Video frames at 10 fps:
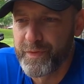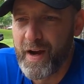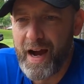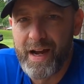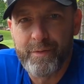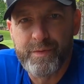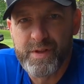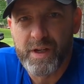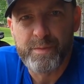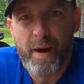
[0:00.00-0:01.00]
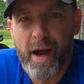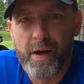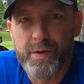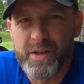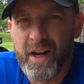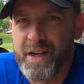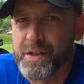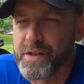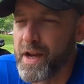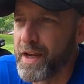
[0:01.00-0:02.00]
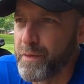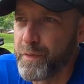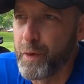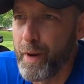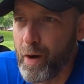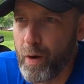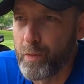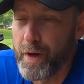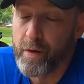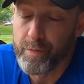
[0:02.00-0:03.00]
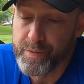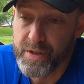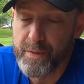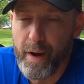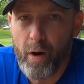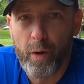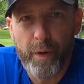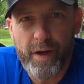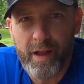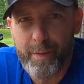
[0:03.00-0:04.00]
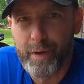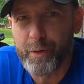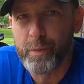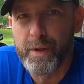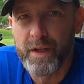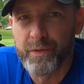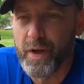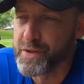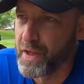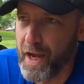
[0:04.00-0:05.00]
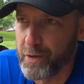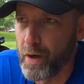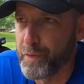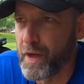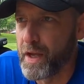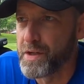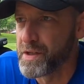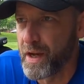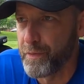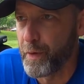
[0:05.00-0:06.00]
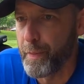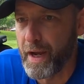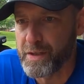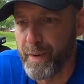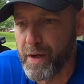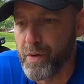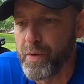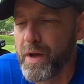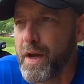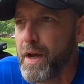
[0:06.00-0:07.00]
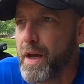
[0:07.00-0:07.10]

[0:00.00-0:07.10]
5-6 miles, and I could feel my heart rate, or see my heart rate climbing a little bit. So I slacked off again, just kind of fell back to my own.